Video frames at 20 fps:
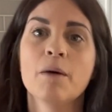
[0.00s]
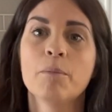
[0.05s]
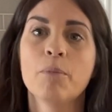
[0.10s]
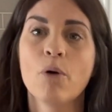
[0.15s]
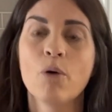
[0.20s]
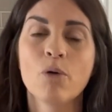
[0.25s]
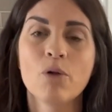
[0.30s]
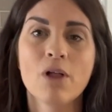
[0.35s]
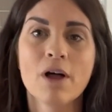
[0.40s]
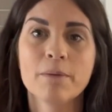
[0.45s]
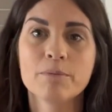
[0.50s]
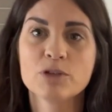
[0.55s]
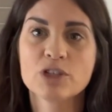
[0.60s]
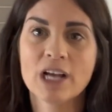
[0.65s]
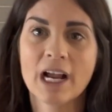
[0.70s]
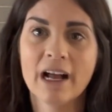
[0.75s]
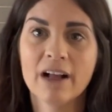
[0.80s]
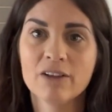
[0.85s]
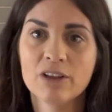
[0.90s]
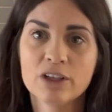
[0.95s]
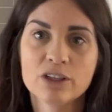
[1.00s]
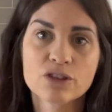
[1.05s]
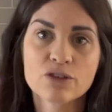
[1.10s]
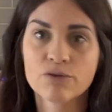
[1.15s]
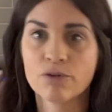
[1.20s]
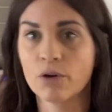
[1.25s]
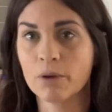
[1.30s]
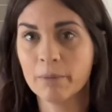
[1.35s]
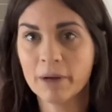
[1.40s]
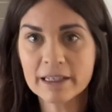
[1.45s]
pull-up challenge
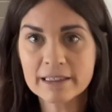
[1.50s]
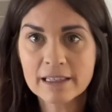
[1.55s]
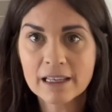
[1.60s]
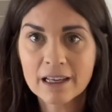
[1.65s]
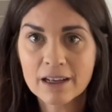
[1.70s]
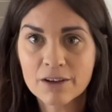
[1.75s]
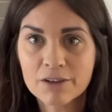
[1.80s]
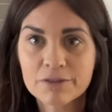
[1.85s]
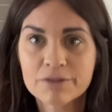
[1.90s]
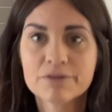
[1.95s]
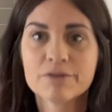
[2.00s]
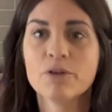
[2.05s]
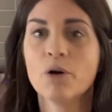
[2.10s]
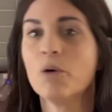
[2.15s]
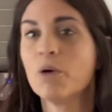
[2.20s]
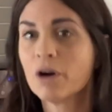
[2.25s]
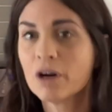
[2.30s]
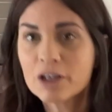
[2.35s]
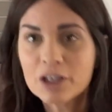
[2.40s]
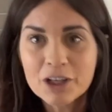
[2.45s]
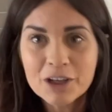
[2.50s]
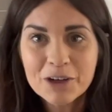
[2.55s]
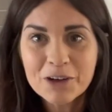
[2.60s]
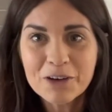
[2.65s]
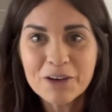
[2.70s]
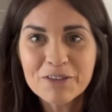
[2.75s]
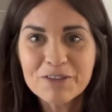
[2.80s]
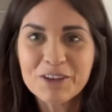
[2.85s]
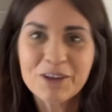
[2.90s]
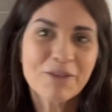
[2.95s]
for myself, or
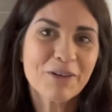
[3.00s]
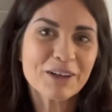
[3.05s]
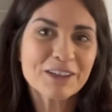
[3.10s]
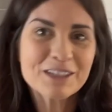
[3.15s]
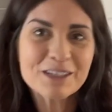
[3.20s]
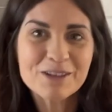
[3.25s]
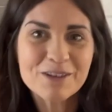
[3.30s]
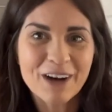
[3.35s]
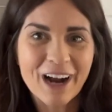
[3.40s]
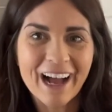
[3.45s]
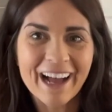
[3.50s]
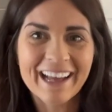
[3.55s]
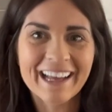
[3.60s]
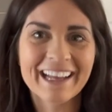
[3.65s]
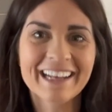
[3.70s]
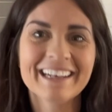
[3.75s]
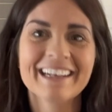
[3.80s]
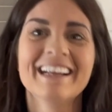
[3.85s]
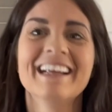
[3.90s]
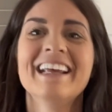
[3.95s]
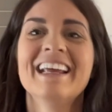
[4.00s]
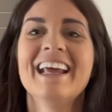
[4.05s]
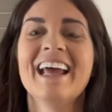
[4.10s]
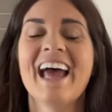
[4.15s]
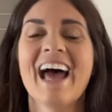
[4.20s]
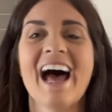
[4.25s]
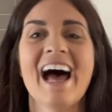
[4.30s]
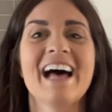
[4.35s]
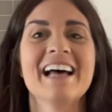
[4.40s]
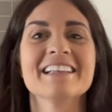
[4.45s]
you if you want to try it,
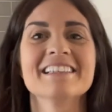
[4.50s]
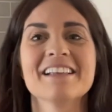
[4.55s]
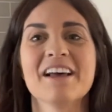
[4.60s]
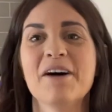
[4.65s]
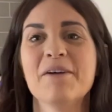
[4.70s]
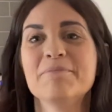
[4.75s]
has